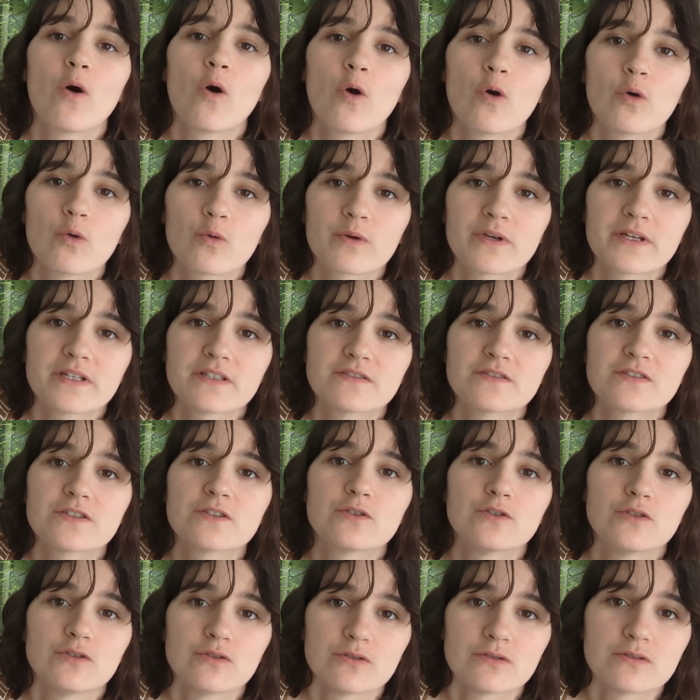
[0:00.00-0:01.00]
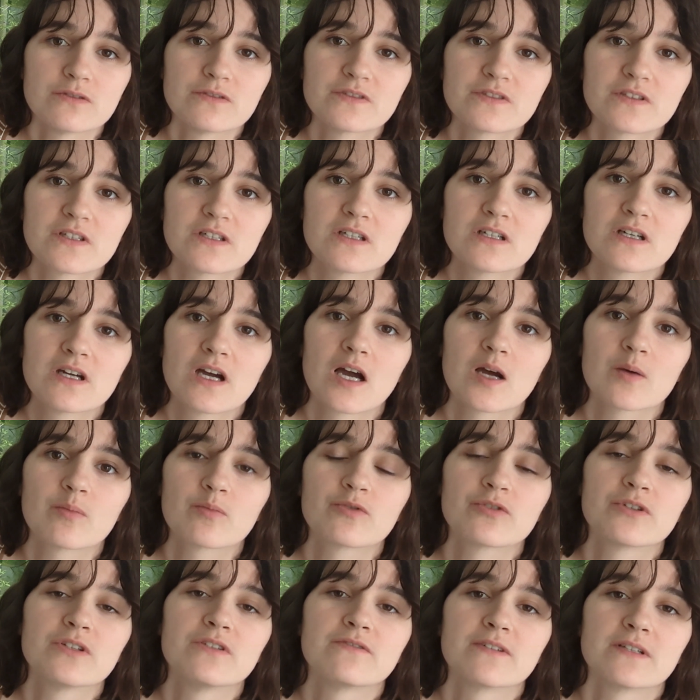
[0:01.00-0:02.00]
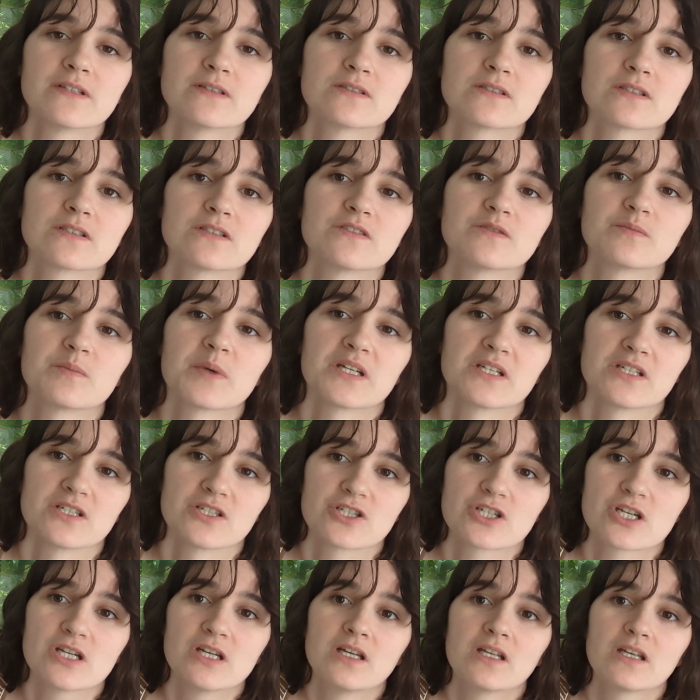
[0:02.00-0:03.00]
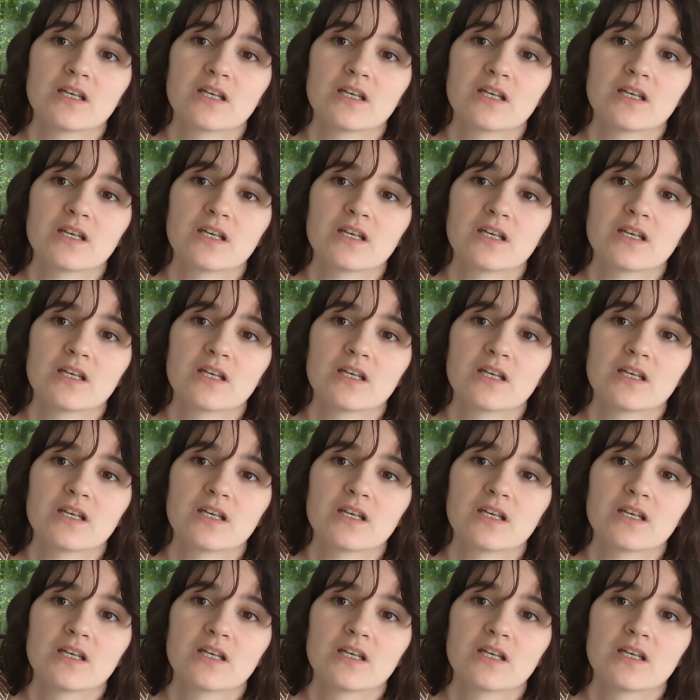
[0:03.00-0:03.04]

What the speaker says: always use a pre-filter sponge.